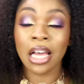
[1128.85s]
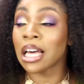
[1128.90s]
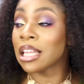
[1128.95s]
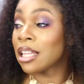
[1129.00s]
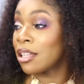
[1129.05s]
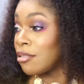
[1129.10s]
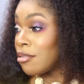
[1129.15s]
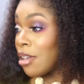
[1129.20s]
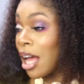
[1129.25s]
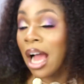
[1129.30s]
I
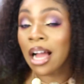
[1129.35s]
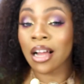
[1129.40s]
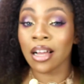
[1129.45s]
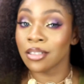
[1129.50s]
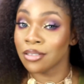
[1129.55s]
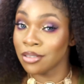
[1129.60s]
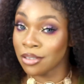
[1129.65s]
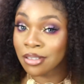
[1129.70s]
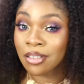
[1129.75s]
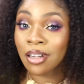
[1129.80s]

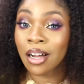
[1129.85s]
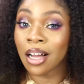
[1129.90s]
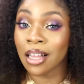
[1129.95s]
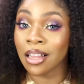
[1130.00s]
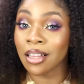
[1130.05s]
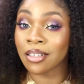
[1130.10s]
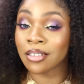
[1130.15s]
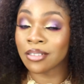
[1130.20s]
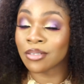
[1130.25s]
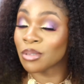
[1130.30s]
can do
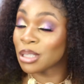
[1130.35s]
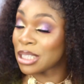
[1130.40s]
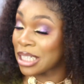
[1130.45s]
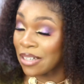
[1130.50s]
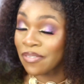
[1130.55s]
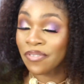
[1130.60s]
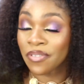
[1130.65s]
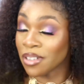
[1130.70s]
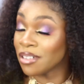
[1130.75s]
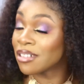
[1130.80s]
color when
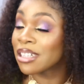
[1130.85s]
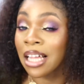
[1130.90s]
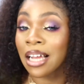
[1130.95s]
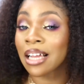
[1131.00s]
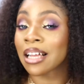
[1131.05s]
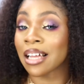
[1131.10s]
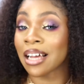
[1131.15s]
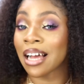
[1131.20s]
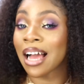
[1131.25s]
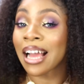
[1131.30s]
I feel like.
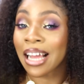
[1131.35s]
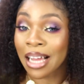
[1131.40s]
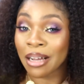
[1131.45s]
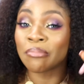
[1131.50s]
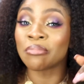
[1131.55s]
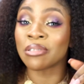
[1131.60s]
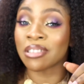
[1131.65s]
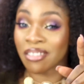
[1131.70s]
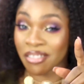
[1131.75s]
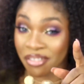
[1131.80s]
I can
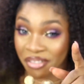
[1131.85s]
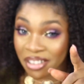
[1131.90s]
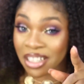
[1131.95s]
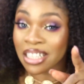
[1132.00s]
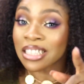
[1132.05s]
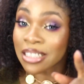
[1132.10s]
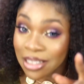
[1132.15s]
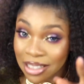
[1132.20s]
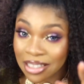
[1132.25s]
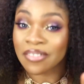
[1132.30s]
be
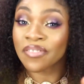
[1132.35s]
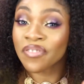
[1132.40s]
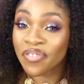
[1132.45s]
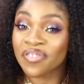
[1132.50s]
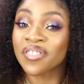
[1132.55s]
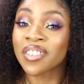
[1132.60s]
creative